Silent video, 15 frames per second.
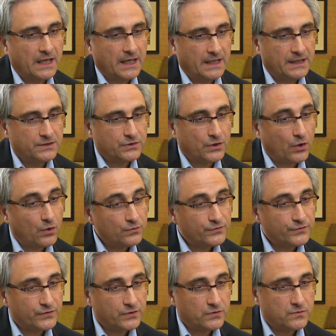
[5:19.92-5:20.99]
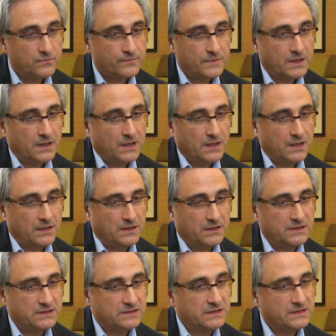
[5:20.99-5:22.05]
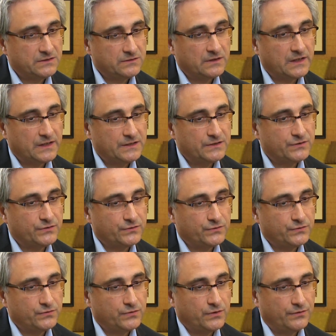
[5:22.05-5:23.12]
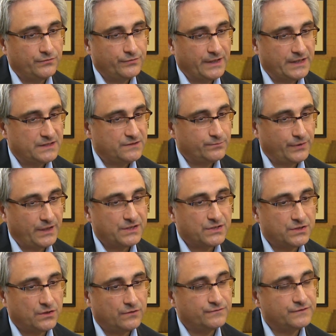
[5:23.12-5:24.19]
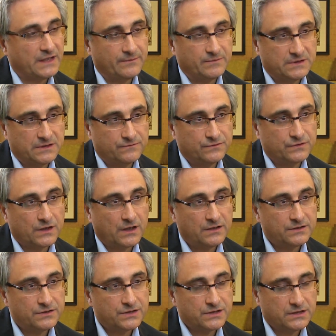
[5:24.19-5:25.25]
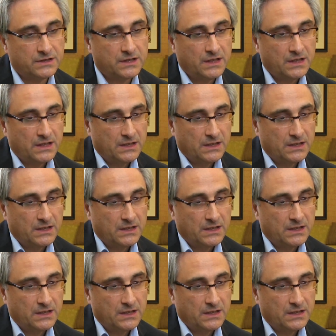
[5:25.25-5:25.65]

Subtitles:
And also, this didn't lead to re-expression of type 7 collagen.